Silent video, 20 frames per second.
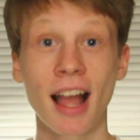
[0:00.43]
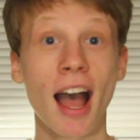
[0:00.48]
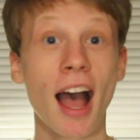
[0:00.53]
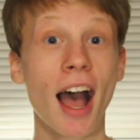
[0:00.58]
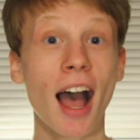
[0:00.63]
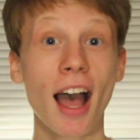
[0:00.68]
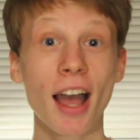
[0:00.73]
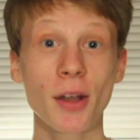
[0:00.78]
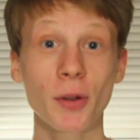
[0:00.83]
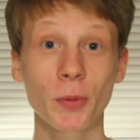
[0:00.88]

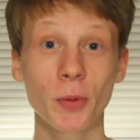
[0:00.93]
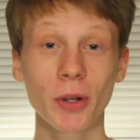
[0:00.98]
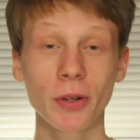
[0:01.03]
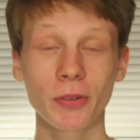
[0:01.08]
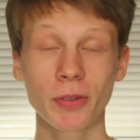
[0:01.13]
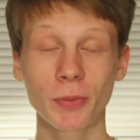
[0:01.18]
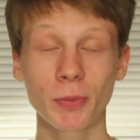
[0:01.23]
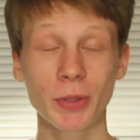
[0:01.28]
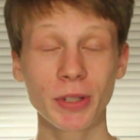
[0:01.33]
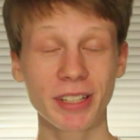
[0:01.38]
Hi, Will
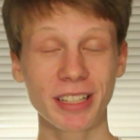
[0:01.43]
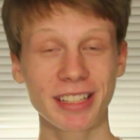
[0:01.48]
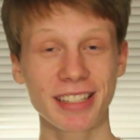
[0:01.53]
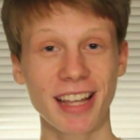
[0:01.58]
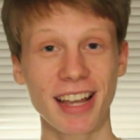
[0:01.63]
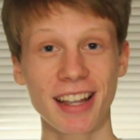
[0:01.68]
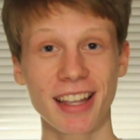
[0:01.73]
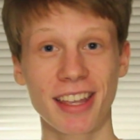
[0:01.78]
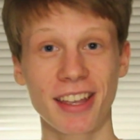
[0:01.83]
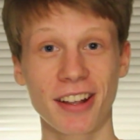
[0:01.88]
from Will at
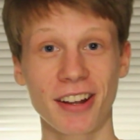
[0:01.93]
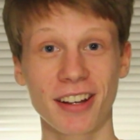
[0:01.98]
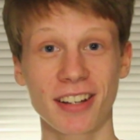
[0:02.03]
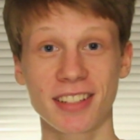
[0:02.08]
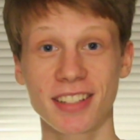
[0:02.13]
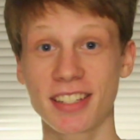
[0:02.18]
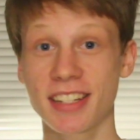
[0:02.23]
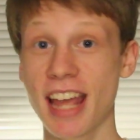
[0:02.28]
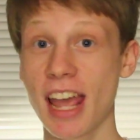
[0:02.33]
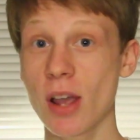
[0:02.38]
Tech here,
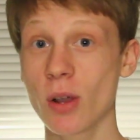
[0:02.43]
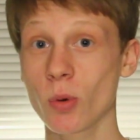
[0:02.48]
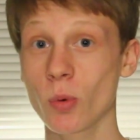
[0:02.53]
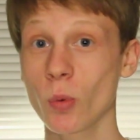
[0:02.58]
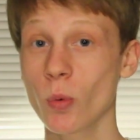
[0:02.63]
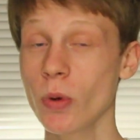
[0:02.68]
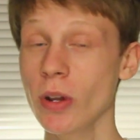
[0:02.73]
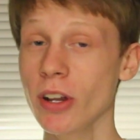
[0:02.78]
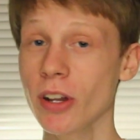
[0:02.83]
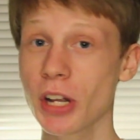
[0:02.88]
and today
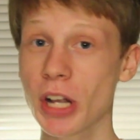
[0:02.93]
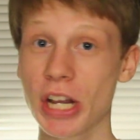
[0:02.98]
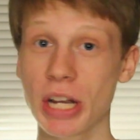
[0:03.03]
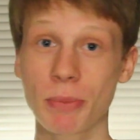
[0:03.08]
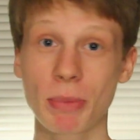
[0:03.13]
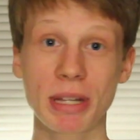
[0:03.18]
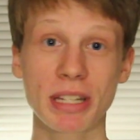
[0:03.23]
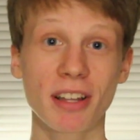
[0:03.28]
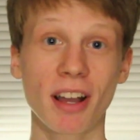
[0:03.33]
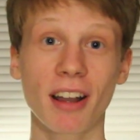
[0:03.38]
we are going to
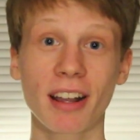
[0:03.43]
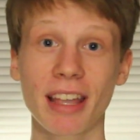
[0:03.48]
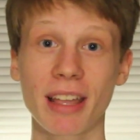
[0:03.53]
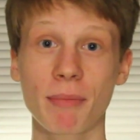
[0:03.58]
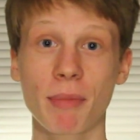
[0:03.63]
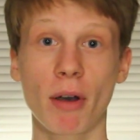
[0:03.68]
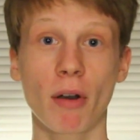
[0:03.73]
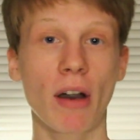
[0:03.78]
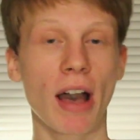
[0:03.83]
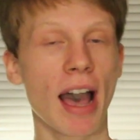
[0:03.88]
be talking
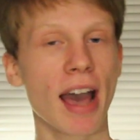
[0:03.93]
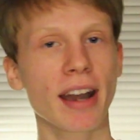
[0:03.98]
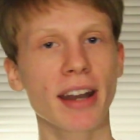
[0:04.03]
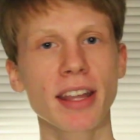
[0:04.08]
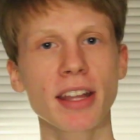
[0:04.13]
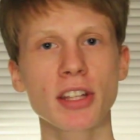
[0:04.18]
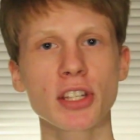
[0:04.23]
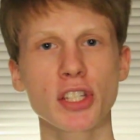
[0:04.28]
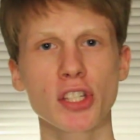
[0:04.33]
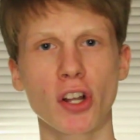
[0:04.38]
about how to
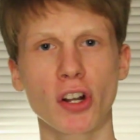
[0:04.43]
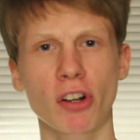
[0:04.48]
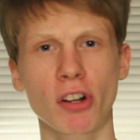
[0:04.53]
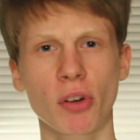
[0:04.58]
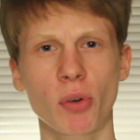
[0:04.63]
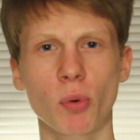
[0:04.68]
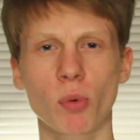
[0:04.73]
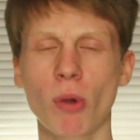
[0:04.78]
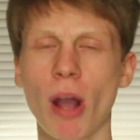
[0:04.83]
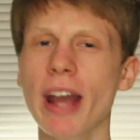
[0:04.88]
get
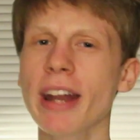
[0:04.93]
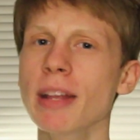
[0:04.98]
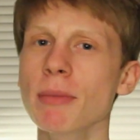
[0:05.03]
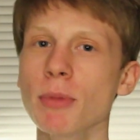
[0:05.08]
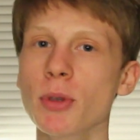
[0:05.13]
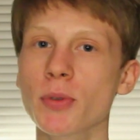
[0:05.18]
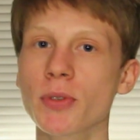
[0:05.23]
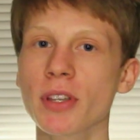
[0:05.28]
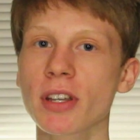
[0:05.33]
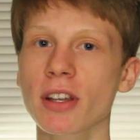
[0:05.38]
started writing
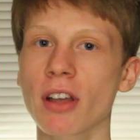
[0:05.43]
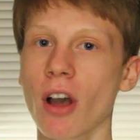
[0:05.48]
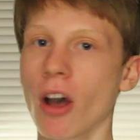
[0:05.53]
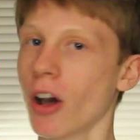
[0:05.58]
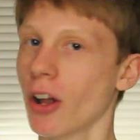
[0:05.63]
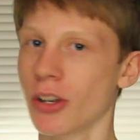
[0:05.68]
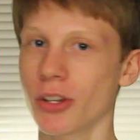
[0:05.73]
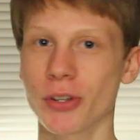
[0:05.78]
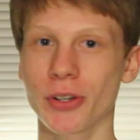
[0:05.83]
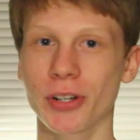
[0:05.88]
music
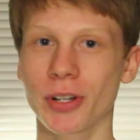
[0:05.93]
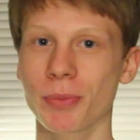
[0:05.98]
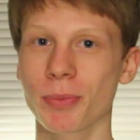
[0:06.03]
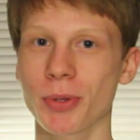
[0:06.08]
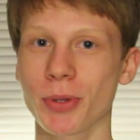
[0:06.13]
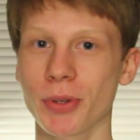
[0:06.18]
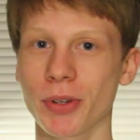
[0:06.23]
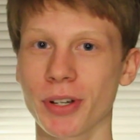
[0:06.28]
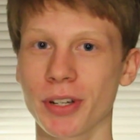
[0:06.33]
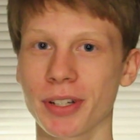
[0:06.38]
on your
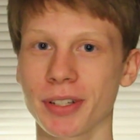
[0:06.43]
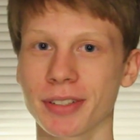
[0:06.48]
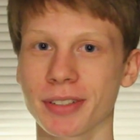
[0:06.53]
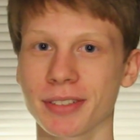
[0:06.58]
computer.